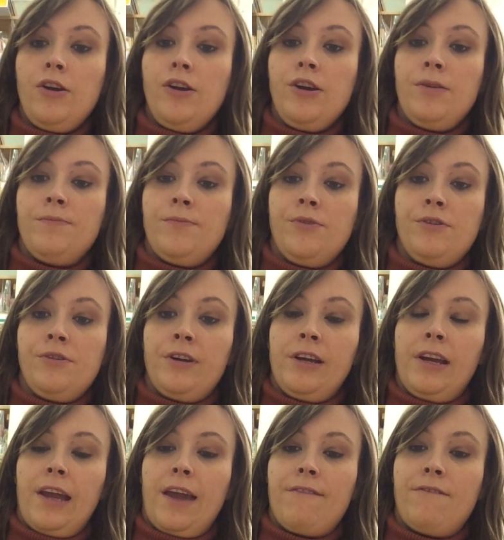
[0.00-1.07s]
Good
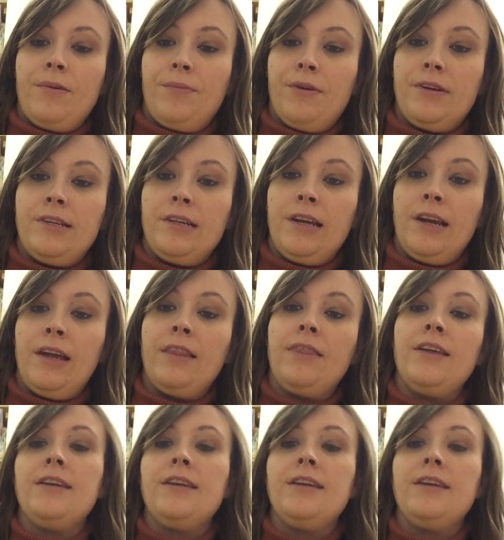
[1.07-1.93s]
morning, everybody.